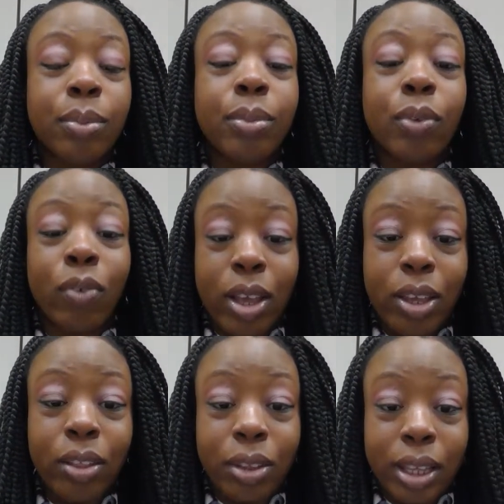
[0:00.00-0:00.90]

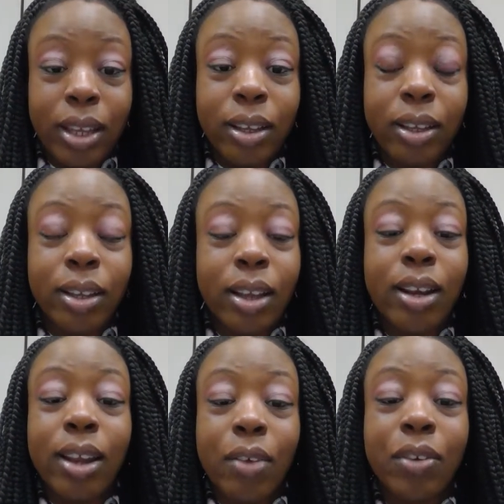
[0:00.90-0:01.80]
regularly, and
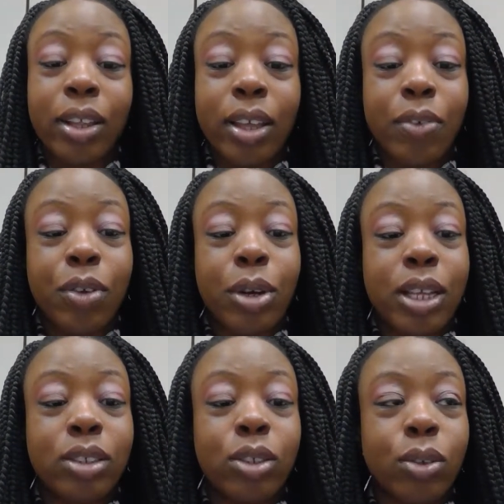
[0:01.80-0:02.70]
definitely if you
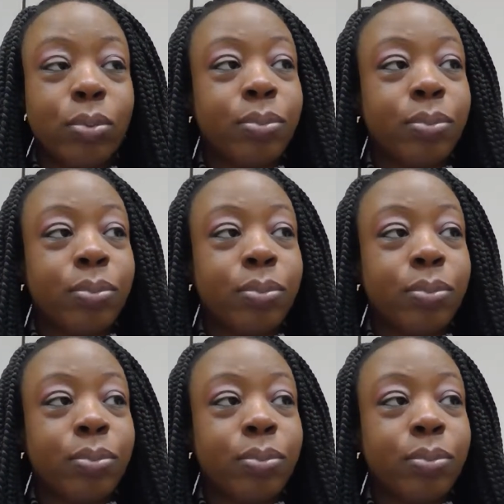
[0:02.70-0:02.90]
need to.